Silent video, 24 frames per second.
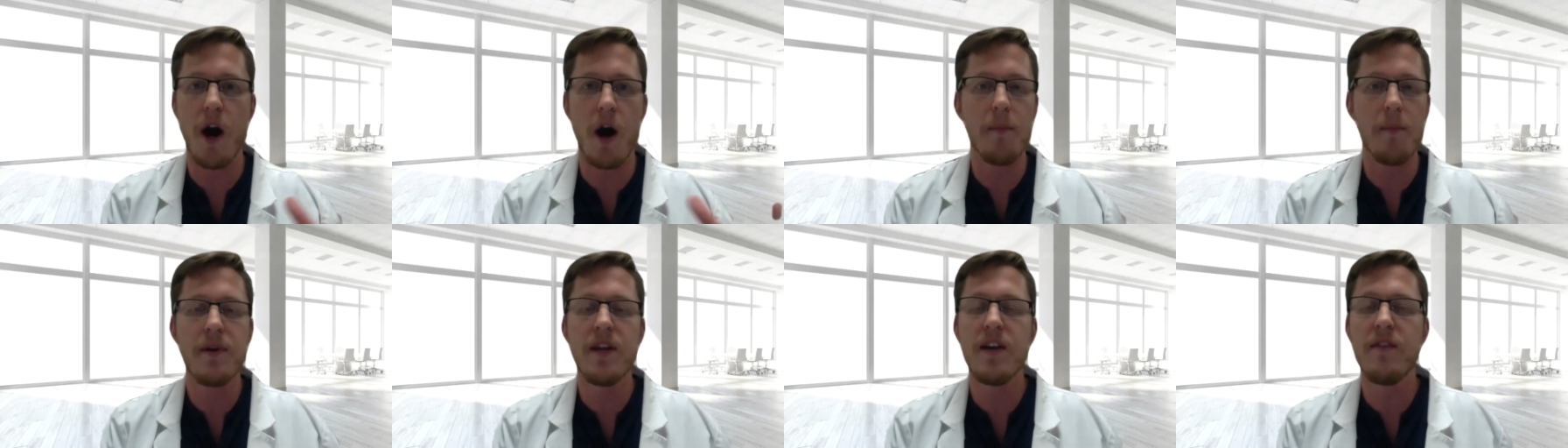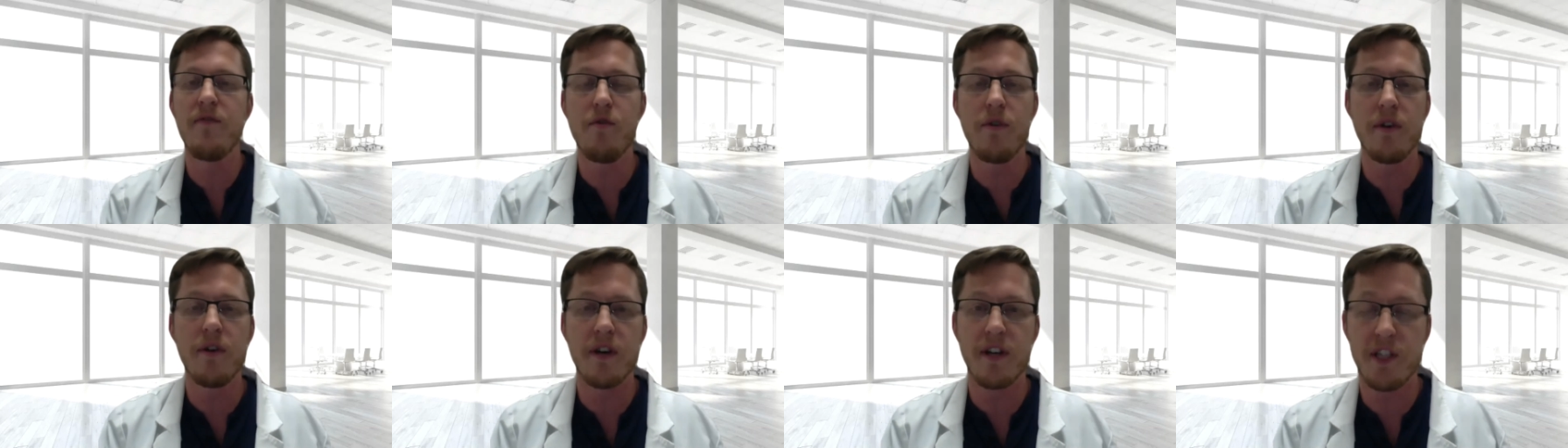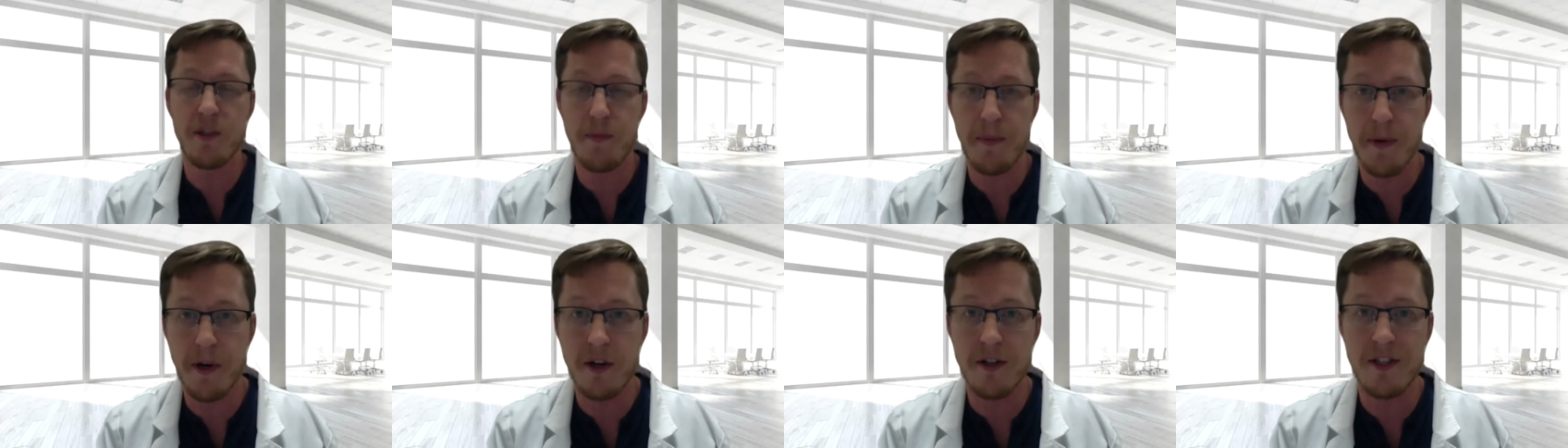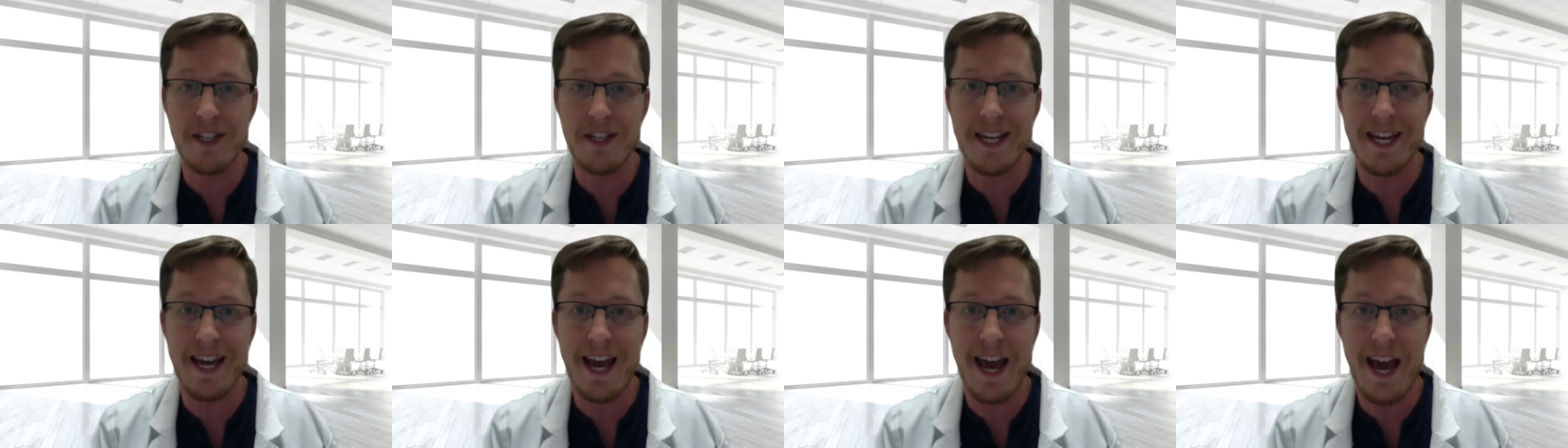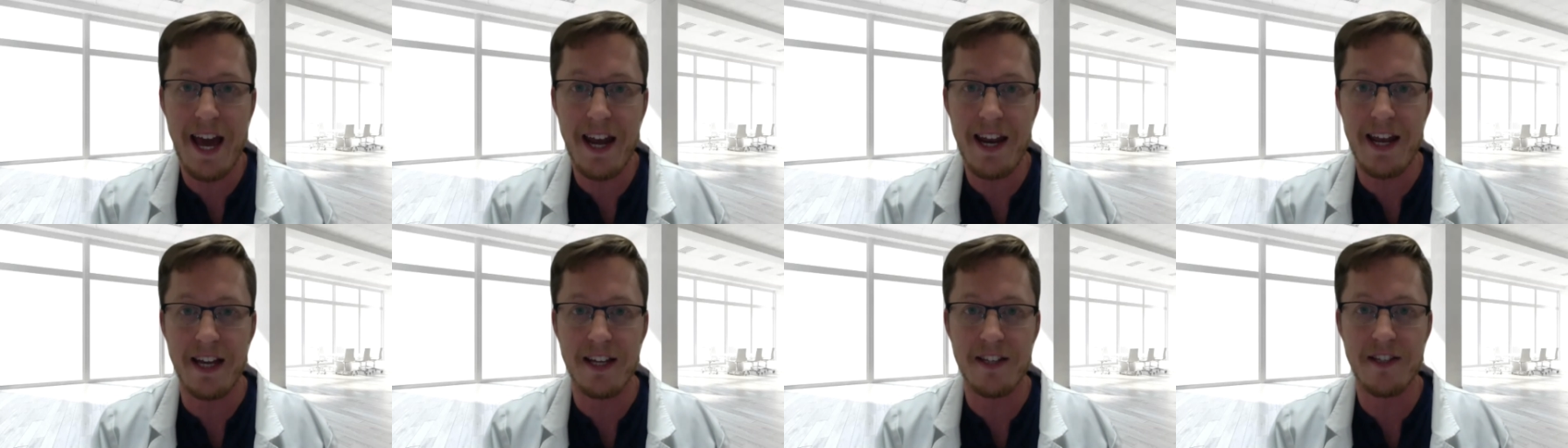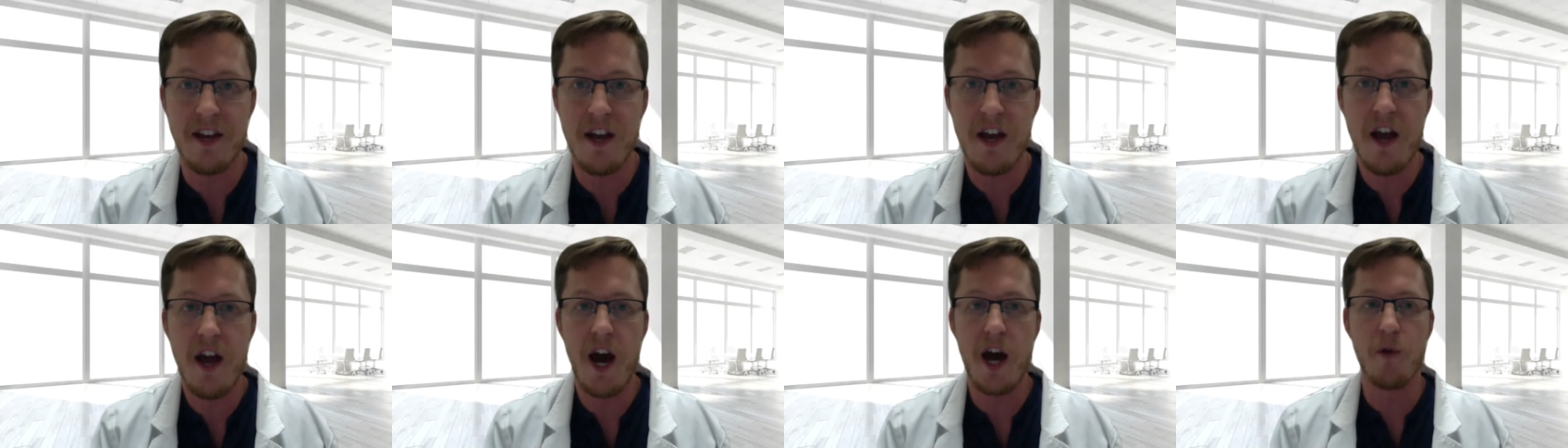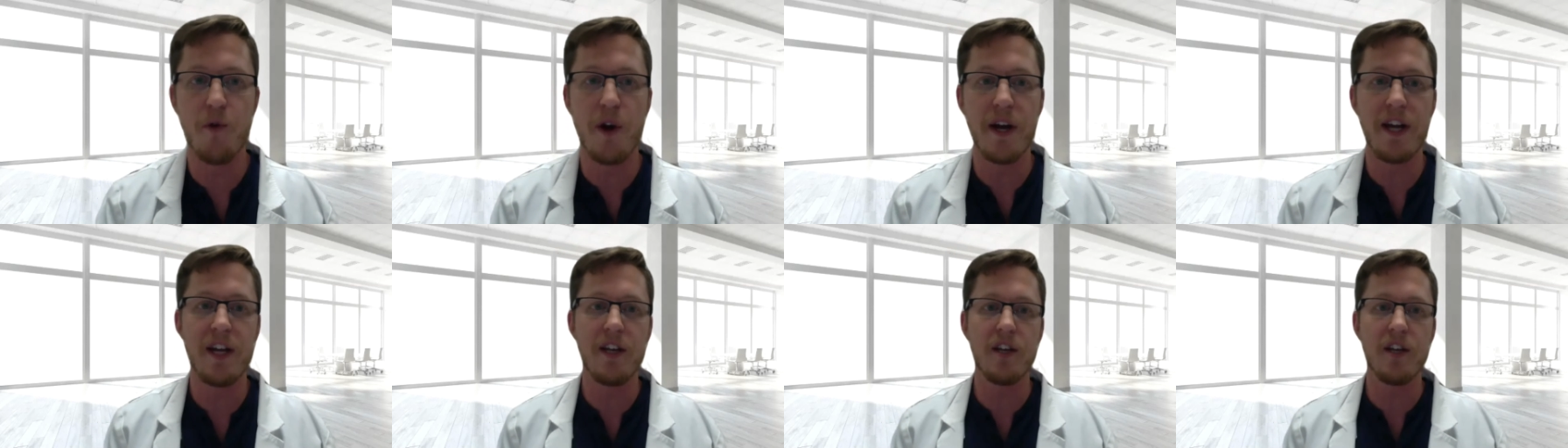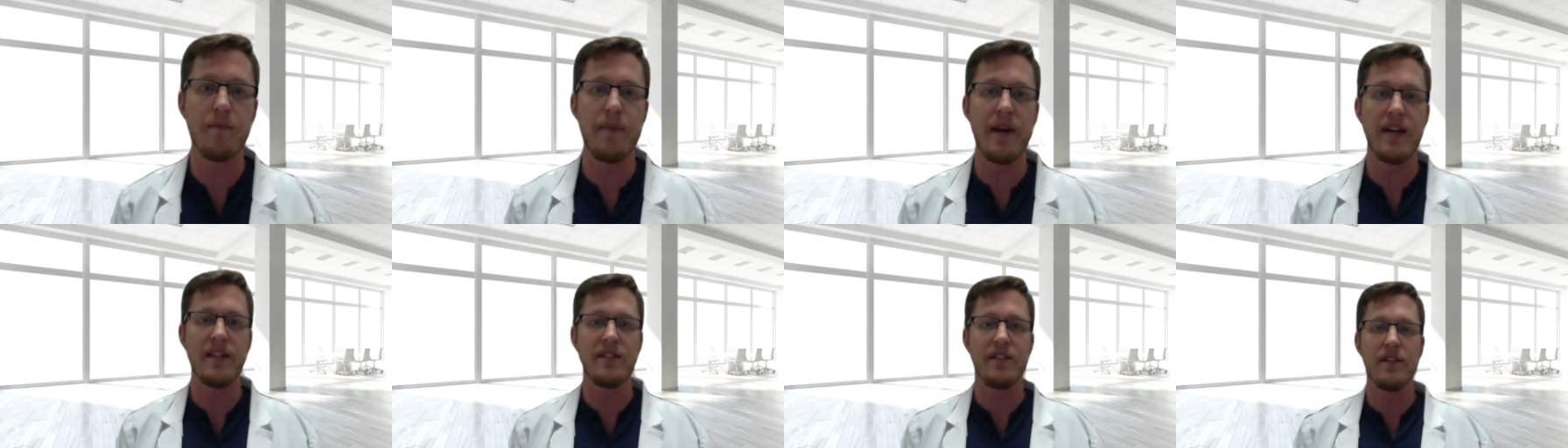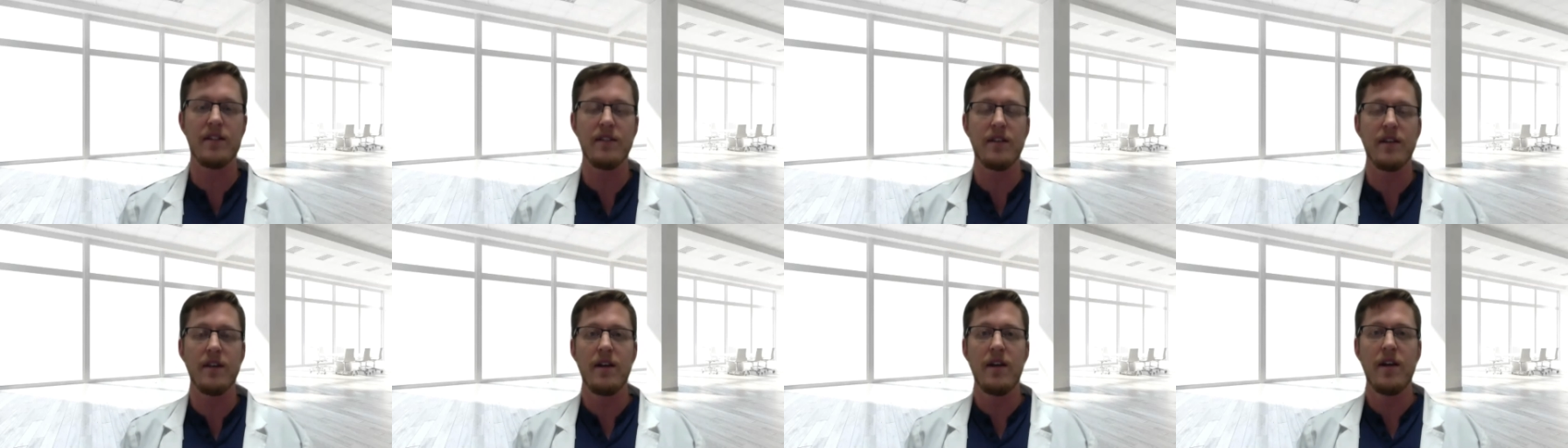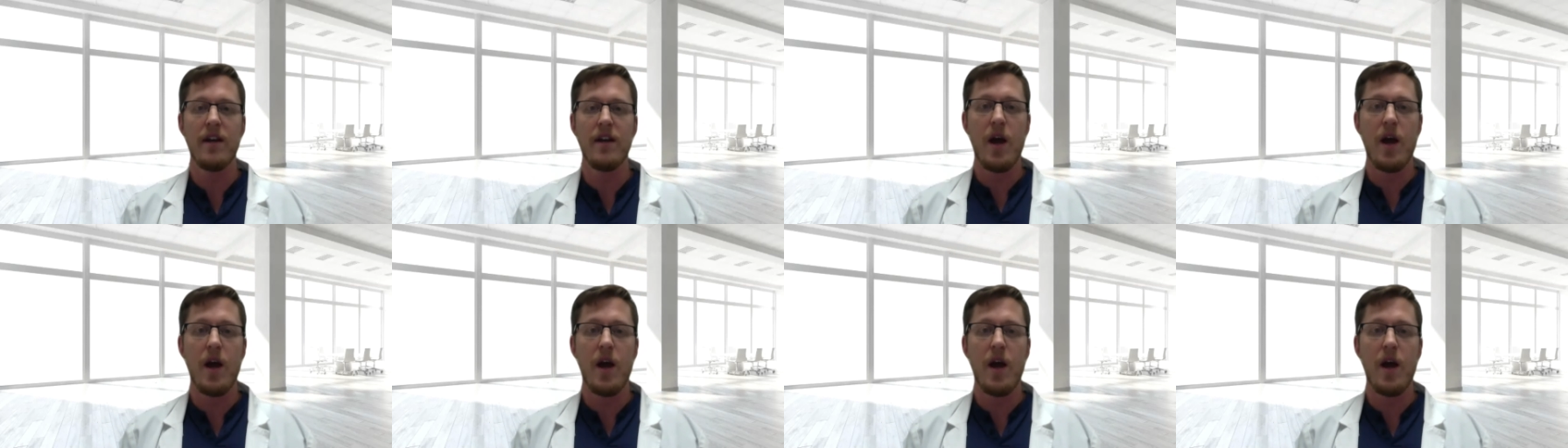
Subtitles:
How many of you are experiencing headaches on a regular basis?